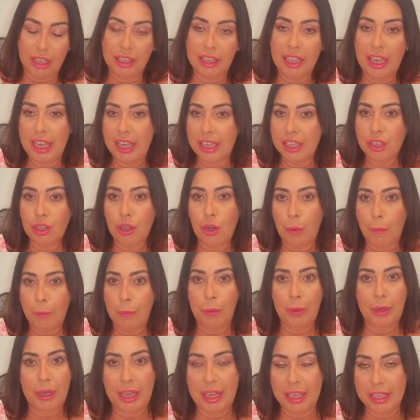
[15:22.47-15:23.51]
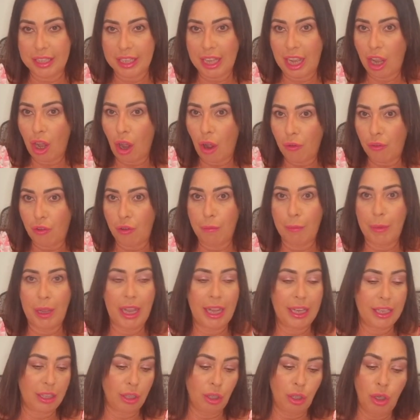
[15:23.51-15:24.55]
these companies, they offer
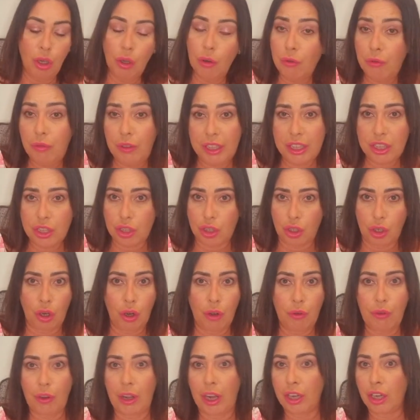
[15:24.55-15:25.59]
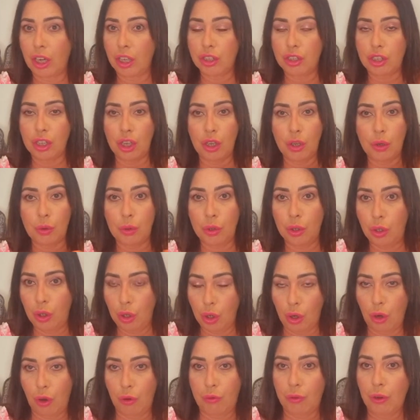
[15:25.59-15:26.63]
me lovely stuff, and I do
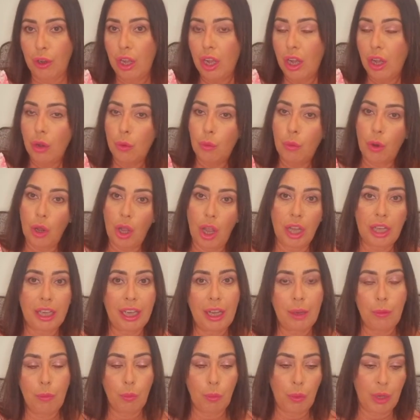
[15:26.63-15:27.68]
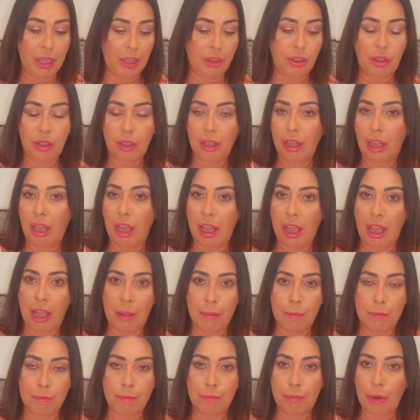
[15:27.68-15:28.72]
love working with
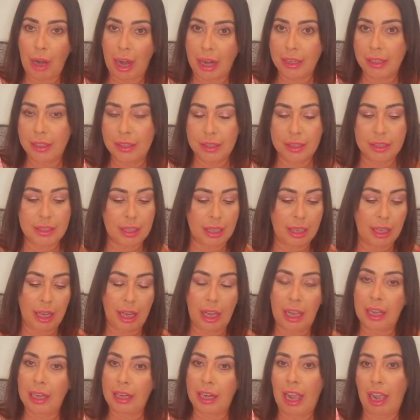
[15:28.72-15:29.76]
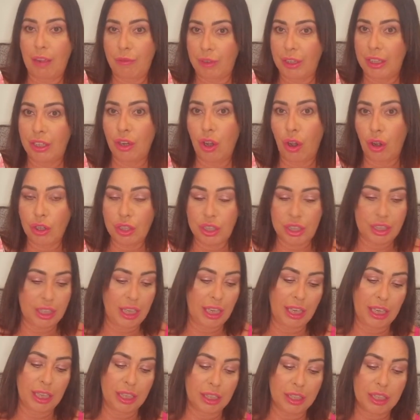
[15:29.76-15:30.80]
um, brands and having nice
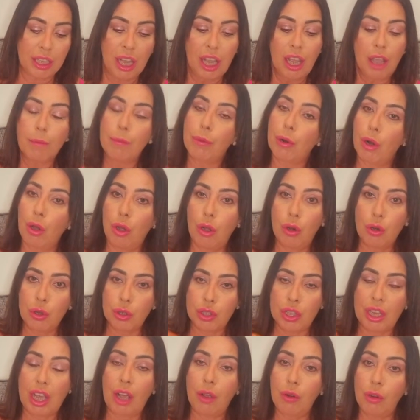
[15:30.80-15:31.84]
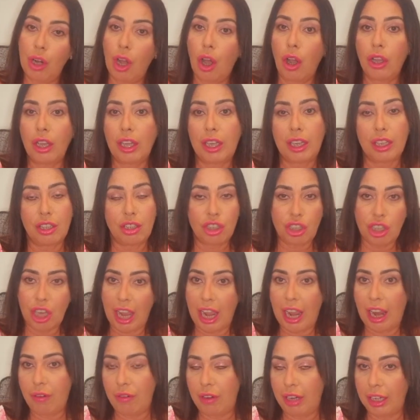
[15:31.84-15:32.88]
things, but I also like
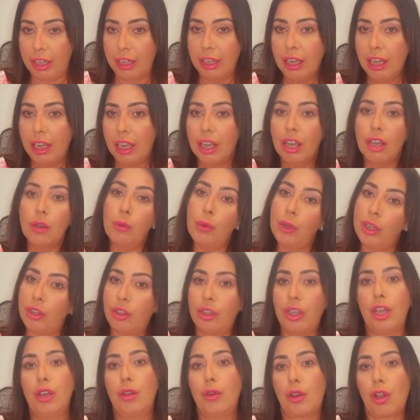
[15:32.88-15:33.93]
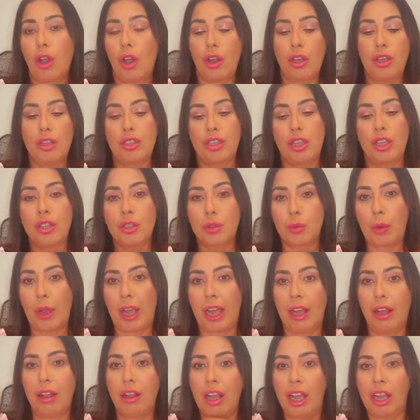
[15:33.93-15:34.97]
sharing with you guys as
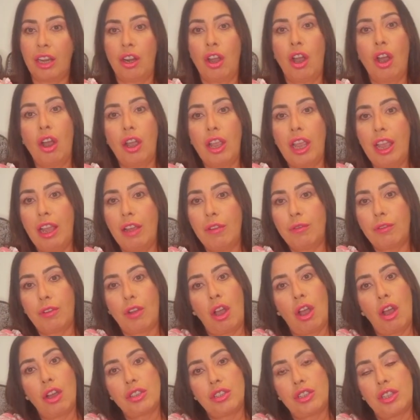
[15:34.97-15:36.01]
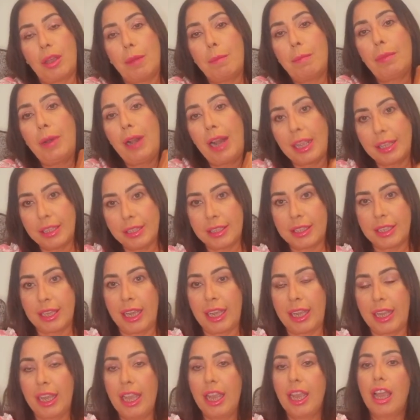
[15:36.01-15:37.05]
well. And I have got
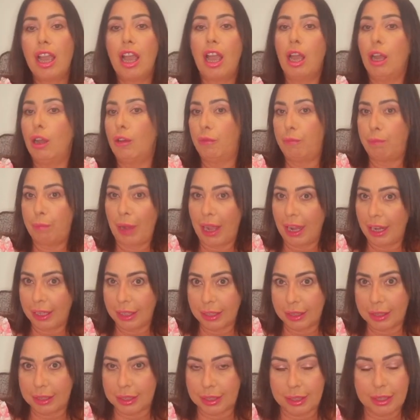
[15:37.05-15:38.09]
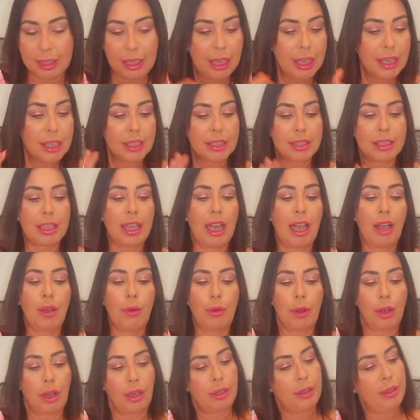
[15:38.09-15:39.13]
plenty of bags,
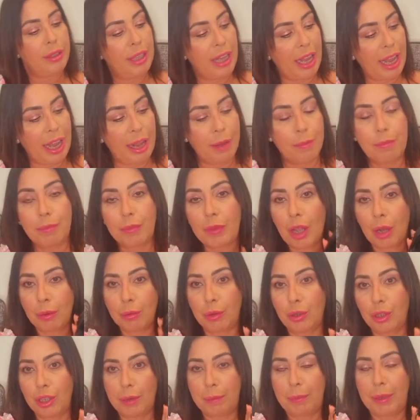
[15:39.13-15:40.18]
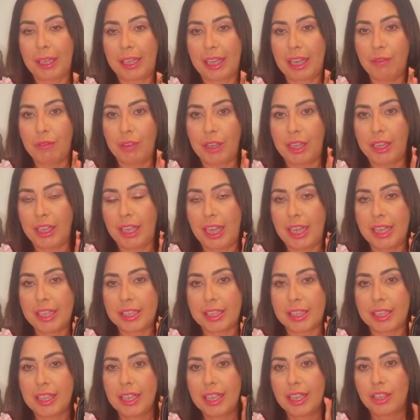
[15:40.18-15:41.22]
so yeah, I'm going to be giving
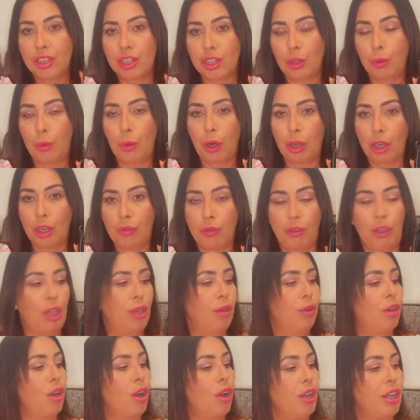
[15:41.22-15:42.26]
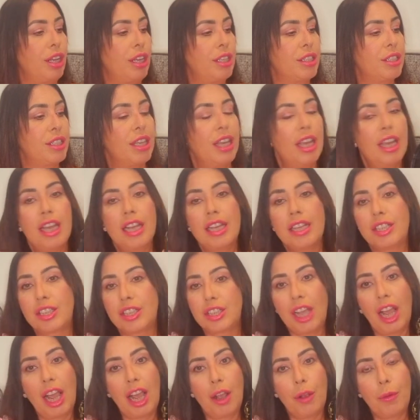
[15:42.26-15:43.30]
this to one of you guys.
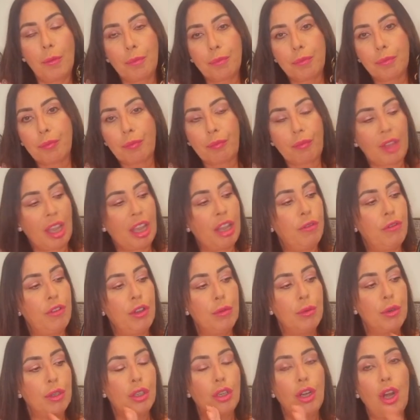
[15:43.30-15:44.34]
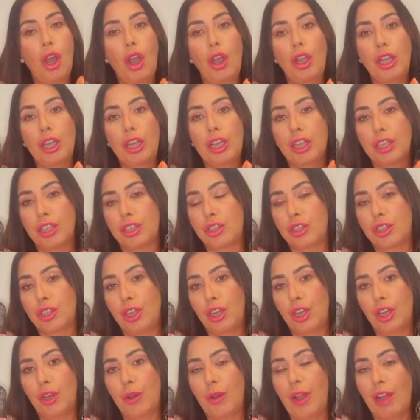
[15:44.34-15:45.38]
So if you would like
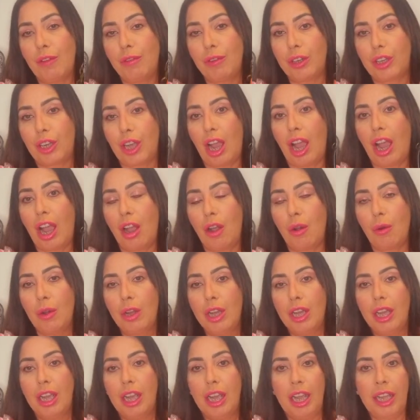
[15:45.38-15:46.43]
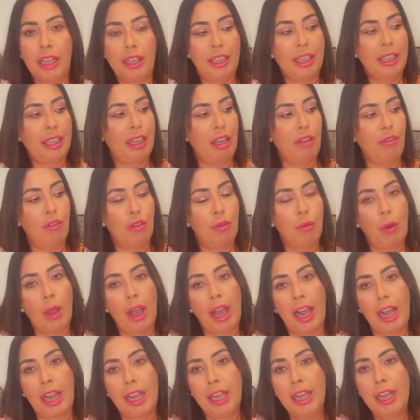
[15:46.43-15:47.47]
to have a go at the
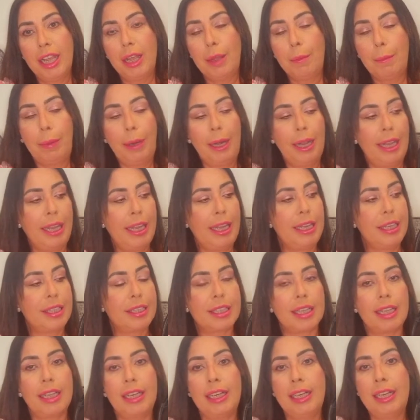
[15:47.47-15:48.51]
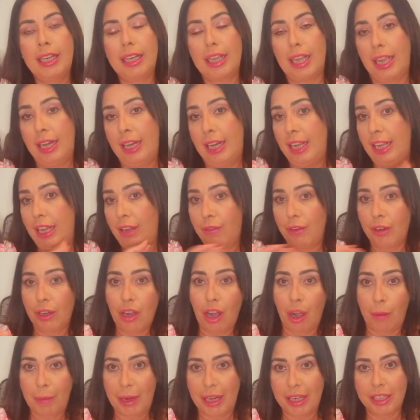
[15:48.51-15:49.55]
giveaway, please leave a
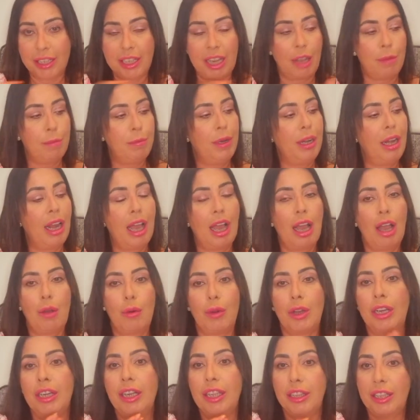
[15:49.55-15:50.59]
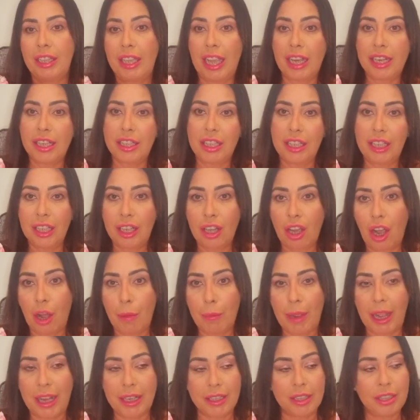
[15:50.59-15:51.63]
comment down below, and at the end of your
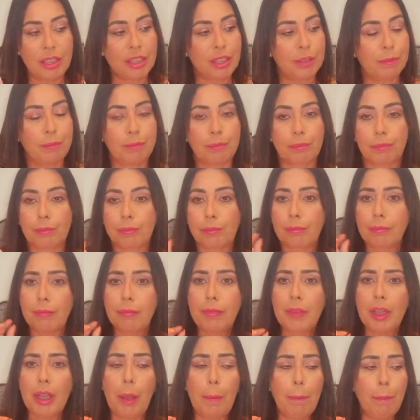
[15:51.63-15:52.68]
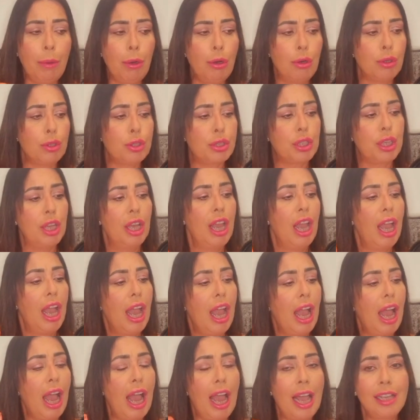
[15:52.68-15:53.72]
comment put
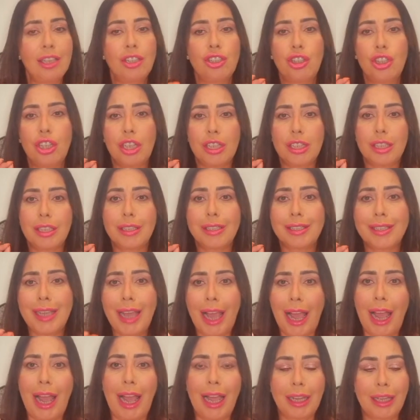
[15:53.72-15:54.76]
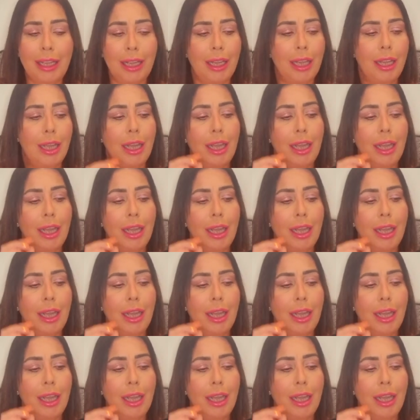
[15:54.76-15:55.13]
hashtag